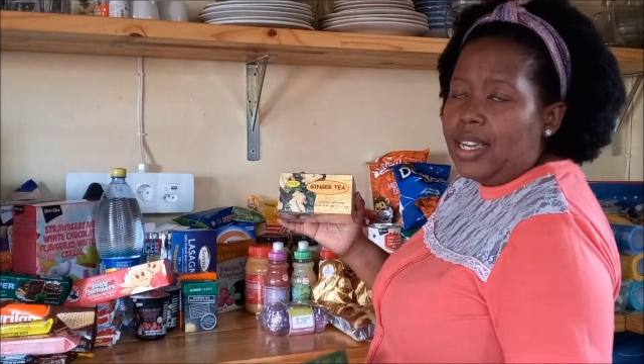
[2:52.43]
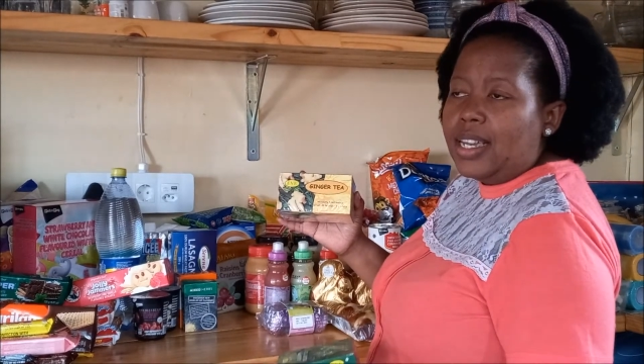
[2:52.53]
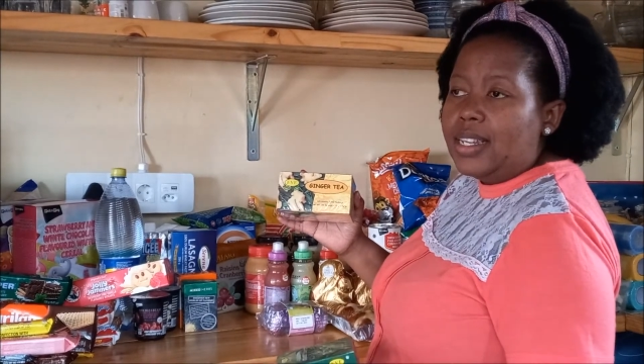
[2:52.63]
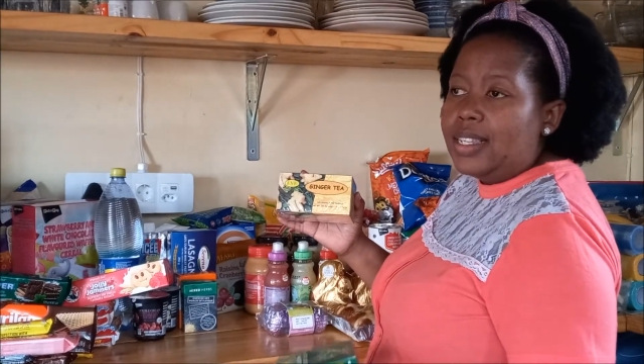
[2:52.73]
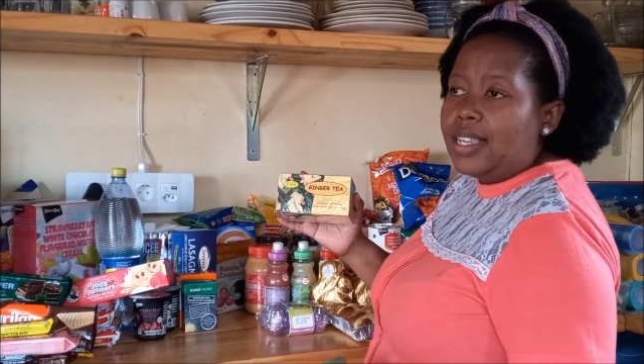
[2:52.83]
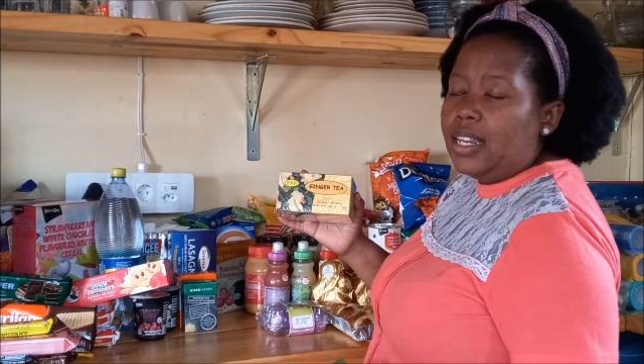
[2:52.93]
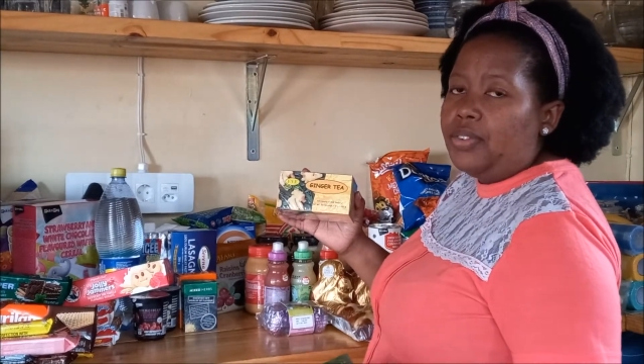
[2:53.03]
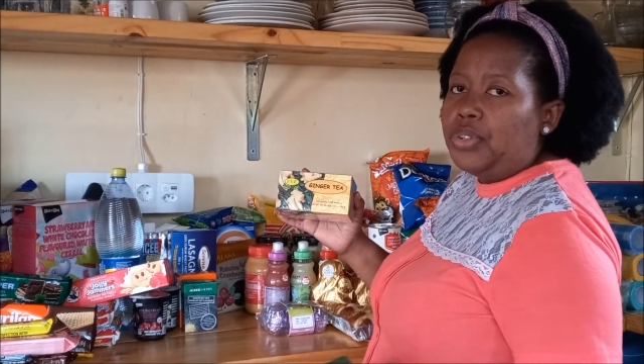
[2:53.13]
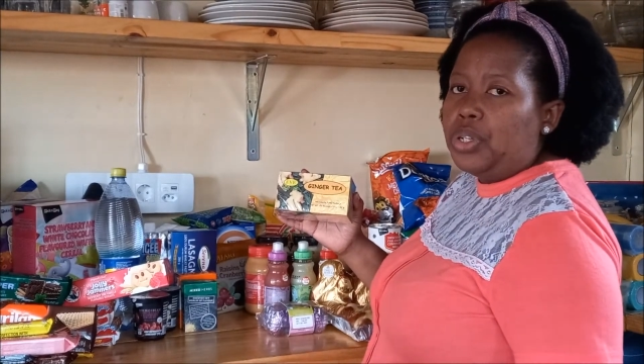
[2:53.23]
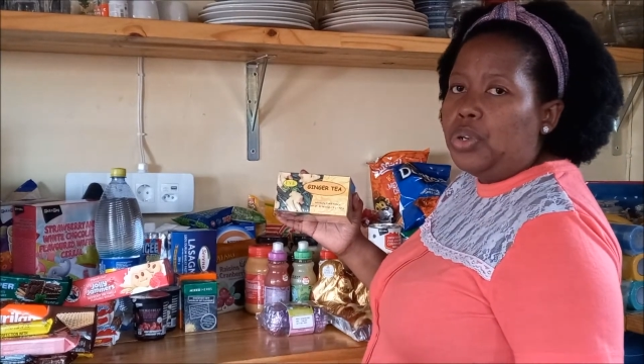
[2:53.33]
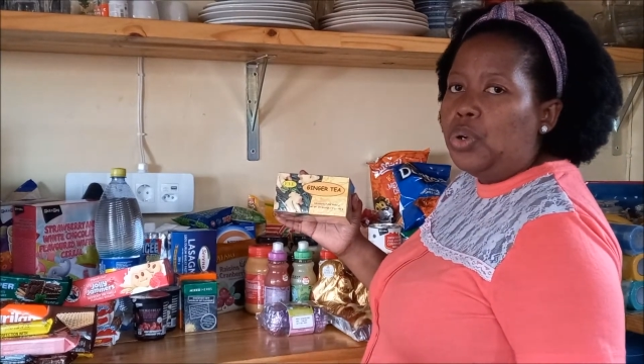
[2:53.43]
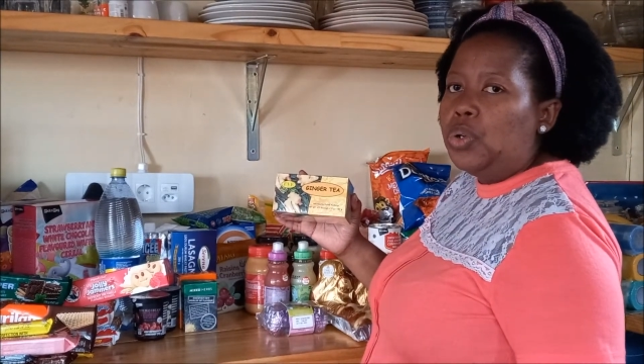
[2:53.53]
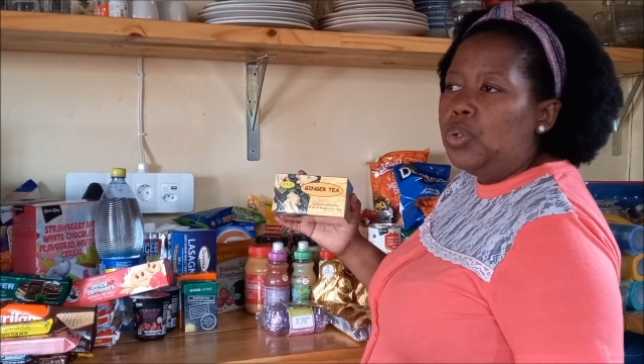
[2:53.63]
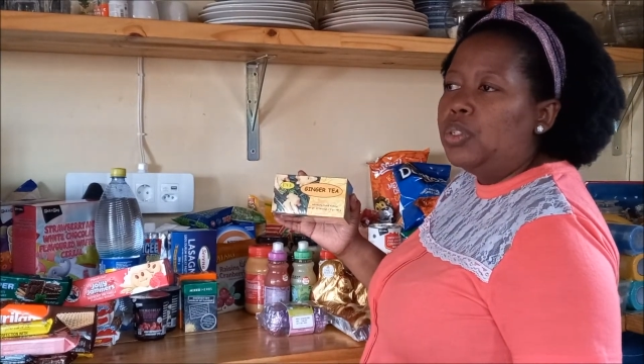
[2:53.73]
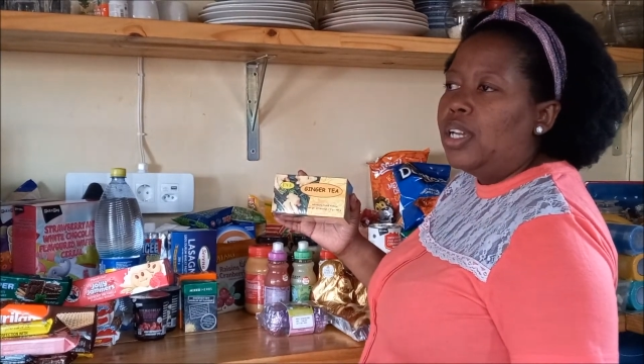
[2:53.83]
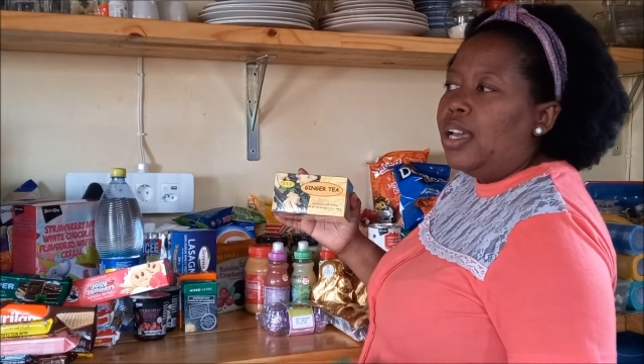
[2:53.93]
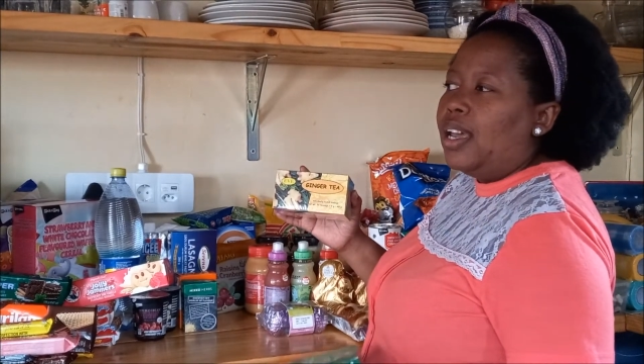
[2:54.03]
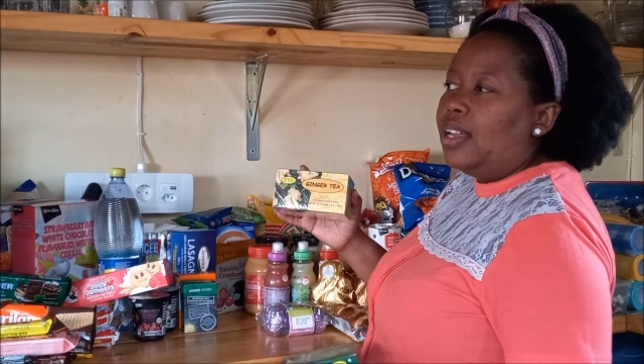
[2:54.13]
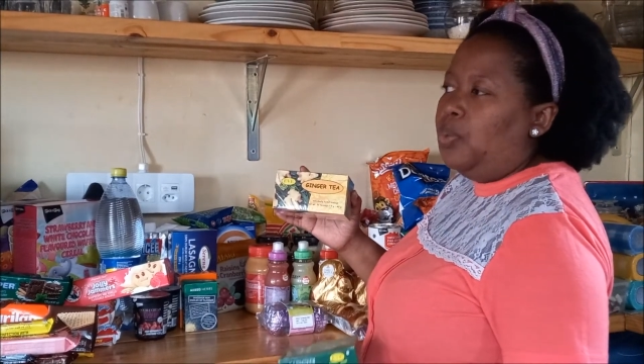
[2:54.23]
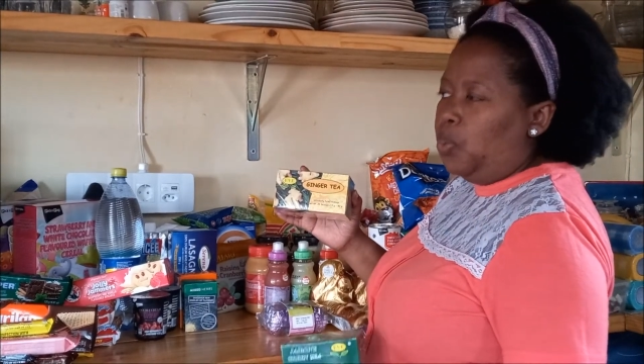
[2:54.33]
It is getting very cold,
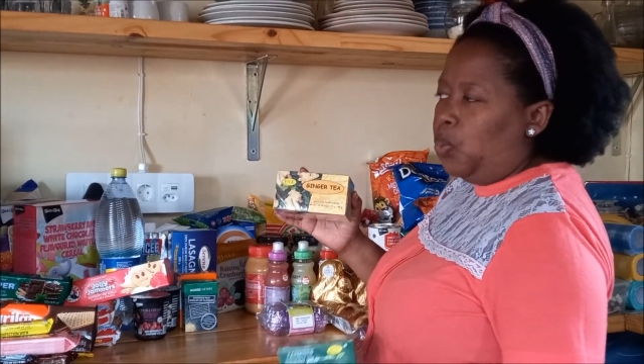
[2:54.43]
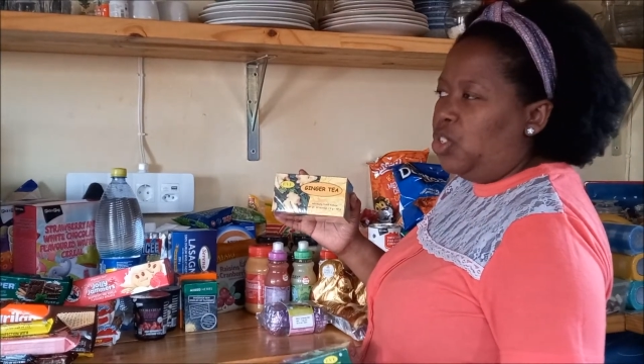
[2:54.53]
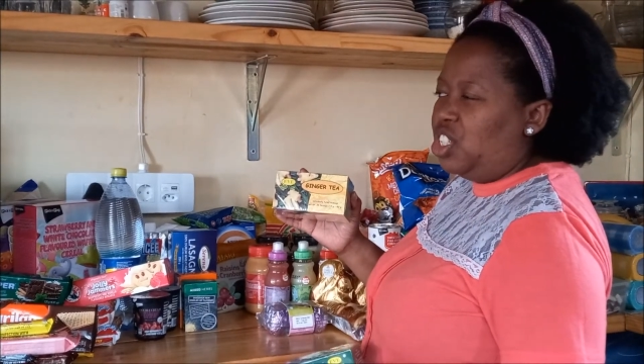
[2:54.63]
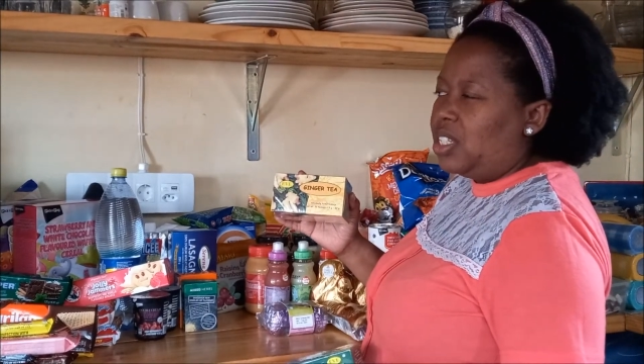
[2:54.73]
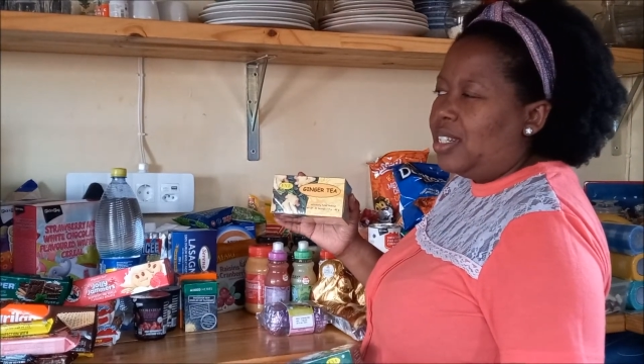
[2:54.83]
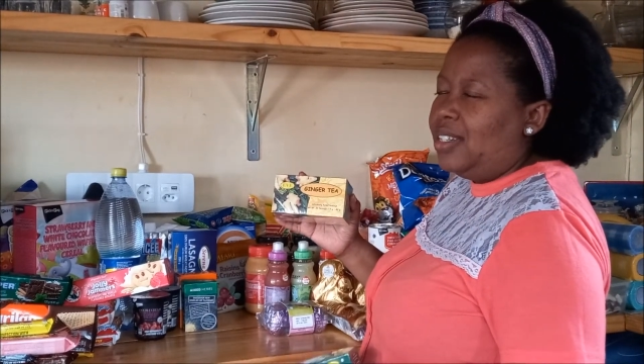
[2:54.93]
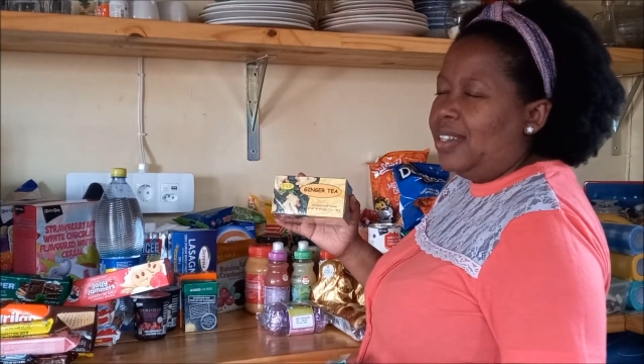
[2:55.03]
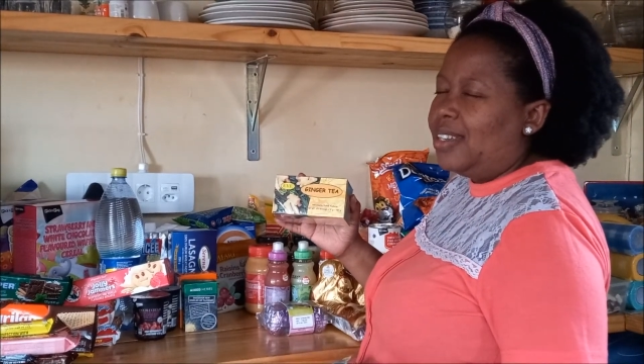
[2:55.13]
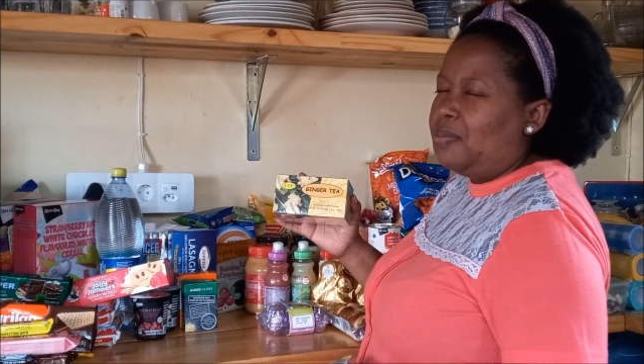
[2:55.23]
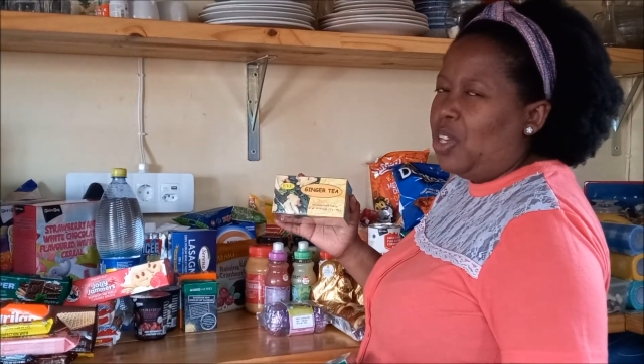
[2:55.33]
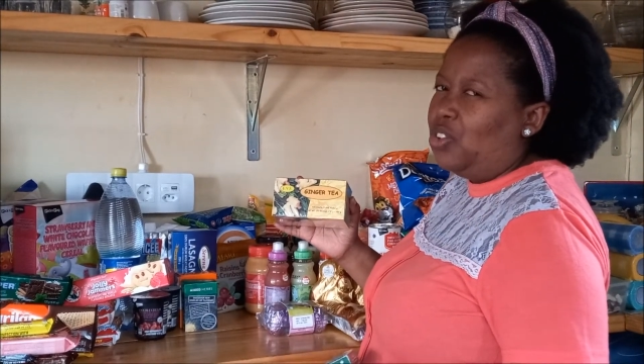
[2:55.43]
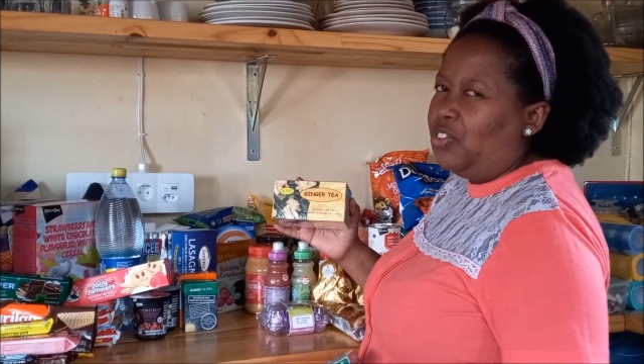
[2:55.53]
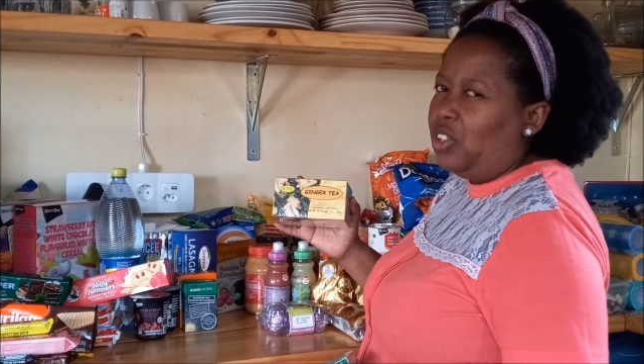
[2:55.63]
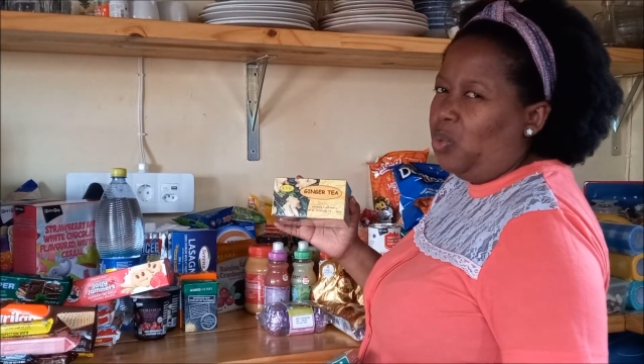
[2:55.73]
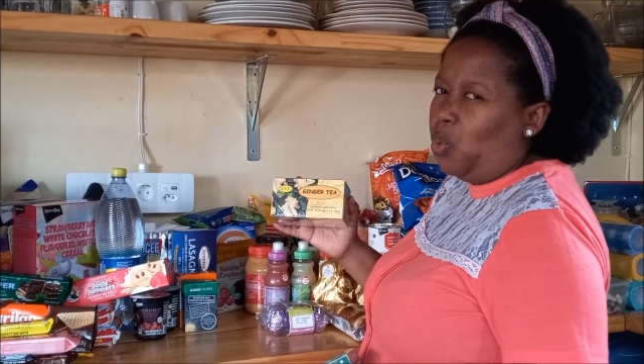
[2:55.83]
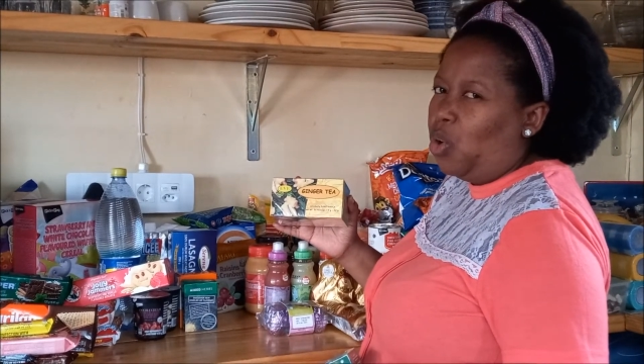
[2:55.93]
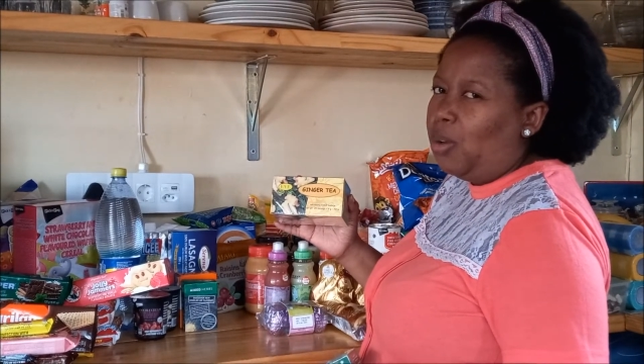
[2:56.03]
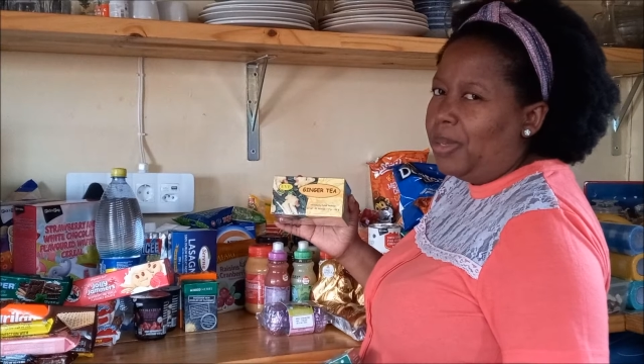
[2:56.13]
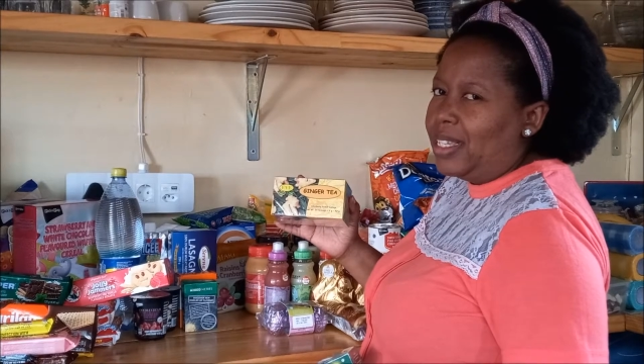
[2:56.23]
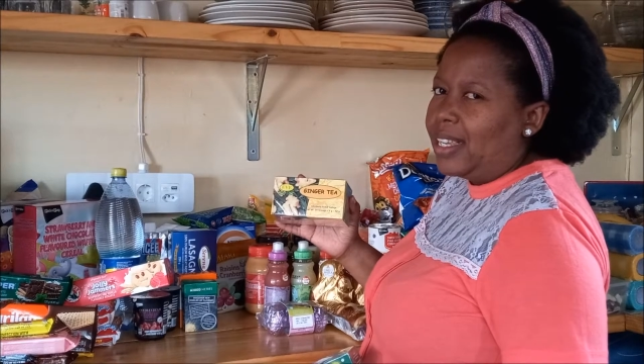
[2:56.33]
and ginger tea does make you feel warm
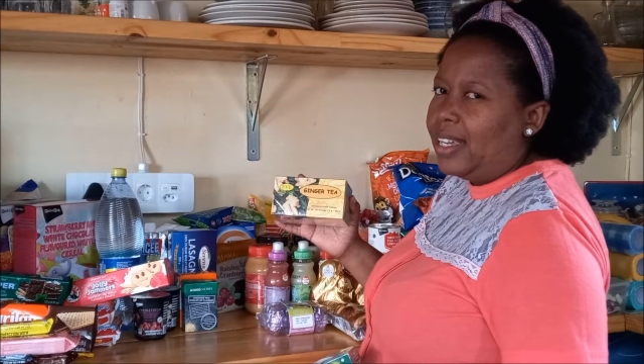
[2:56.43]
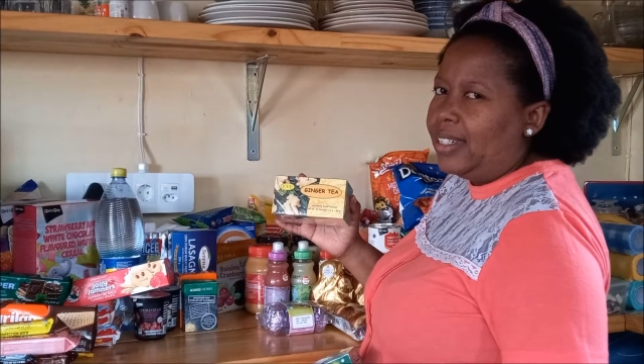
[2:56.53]
inside.